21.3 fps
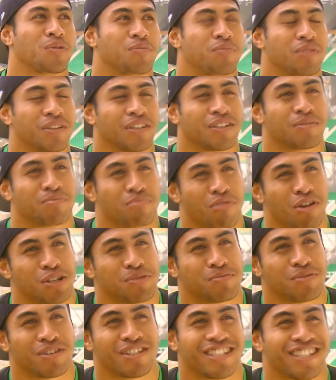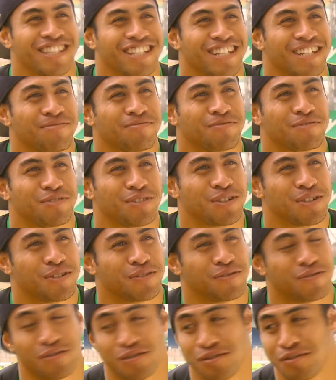We've been bridesmaids team for
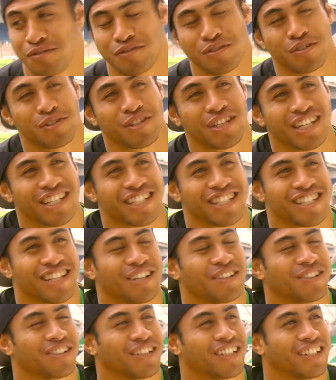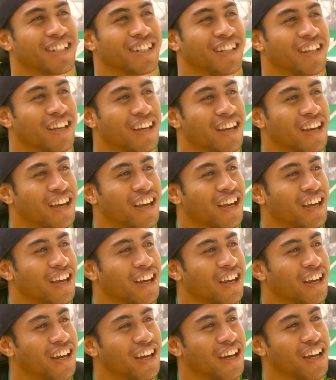a few years now, and
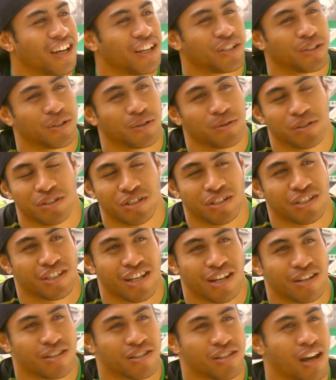it was just our